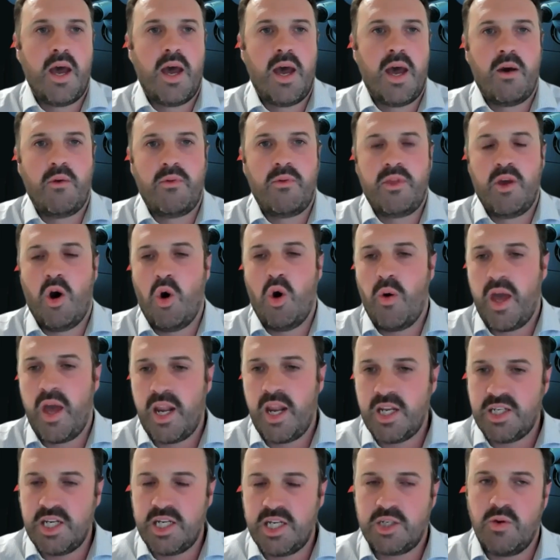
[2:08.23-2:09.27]
The whole
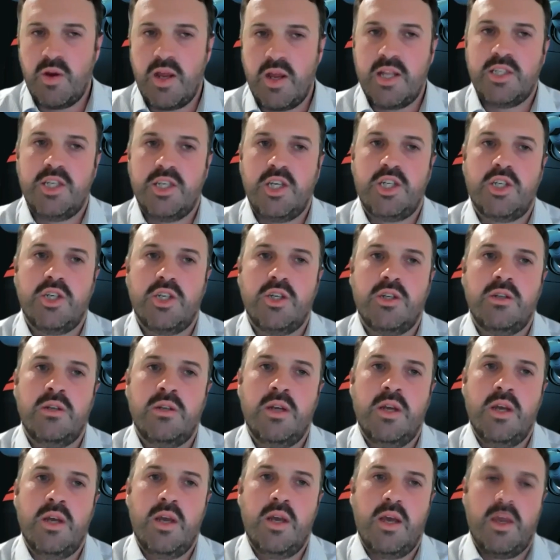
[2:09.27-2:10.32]
energy
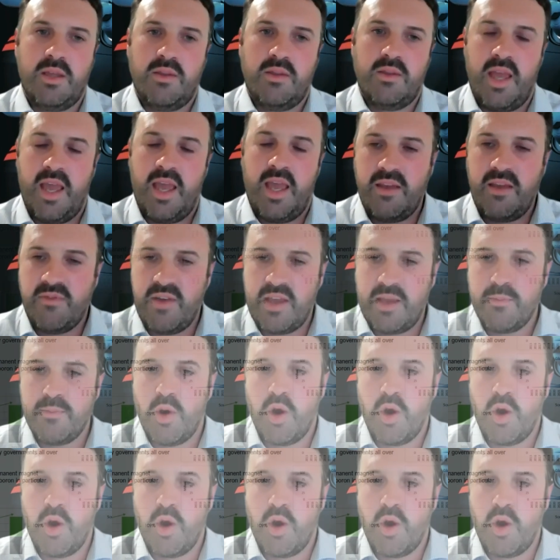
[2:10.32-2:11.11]
transition, the EV